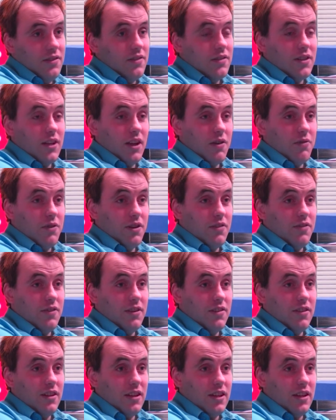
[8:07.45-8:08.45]
get rid of
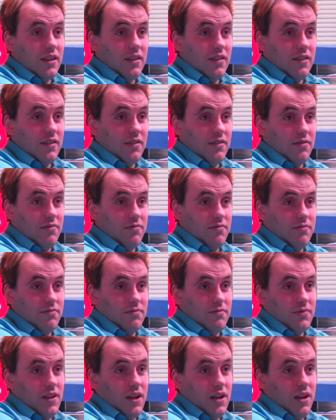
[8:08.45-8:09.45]
disease,
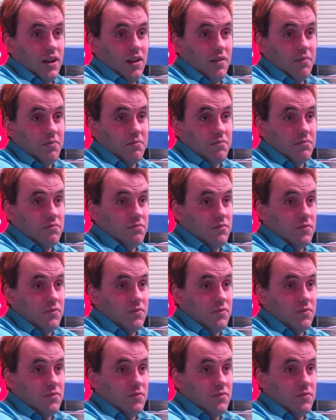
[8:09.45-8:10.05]
um,